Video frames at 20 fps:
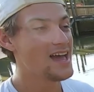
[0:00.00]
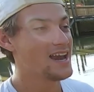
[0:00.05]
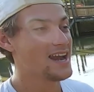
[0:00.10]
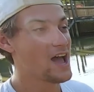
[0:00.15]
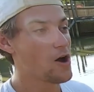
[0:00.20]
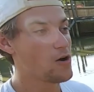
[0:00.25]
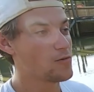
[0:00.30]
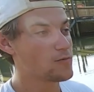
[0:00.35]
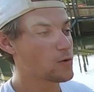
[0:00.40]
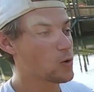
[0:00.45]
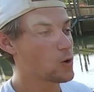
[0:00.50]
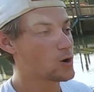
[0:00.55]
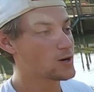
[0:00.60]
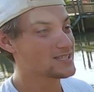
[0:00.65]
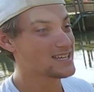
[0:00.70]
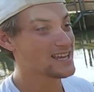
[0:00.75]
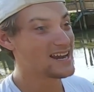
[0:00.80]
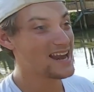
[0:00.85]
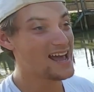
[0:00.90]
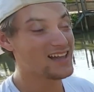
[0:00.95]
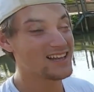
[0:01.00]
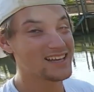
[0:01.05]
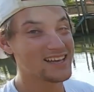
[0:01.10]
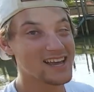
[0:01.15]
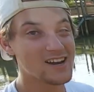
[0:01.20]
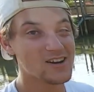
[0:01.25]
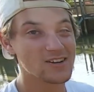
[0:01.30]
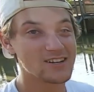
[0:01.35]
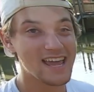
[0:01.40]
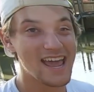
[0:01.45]
Now, of course, an
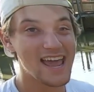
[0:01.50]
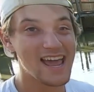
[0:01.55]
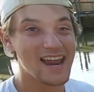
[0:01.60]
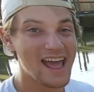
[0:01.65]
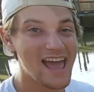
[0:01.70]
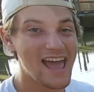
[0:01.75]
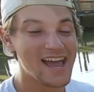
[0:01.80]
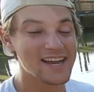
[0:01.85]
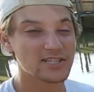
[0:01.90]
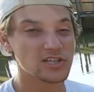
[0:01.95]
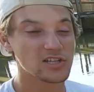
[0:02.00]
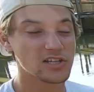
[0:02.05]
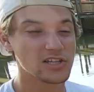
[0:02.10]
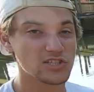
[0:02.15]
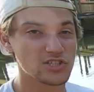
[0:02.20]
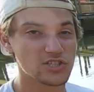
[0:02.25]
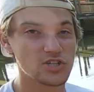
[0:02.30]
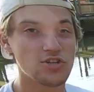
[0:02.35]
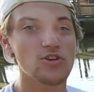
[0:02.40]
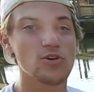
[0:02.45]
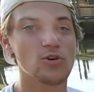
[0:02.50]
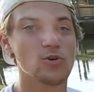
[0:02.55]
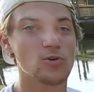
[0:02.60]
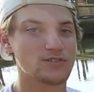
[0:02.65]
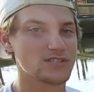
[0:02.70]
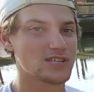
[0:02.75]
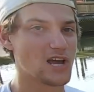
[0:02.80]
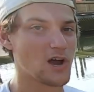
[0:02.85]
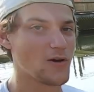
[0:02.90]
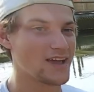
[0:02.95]
alligator can't actually chew,
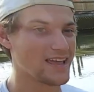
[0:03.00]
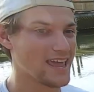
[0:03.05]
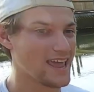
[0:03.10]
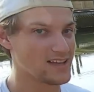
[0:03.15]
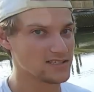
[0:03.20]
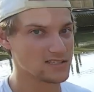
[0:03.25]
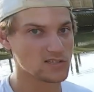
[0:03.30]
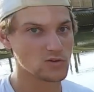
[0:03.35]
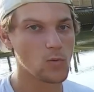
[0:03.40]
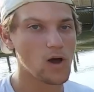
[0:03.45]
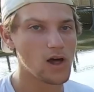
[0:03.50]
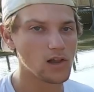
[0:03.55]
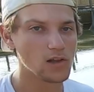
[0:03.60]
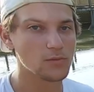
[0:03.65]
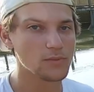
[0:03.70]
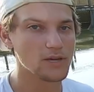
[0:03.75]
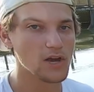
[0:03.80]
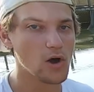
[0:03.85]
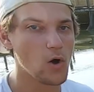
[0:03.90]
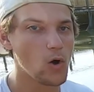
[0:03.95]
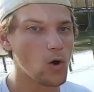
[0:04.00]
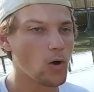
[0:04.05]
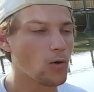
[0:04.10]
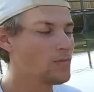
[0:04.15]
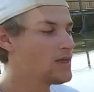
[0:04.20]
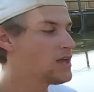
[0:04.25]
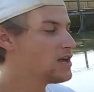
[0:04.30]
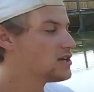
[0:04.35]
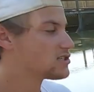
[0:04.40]
so it can't swallow me whole.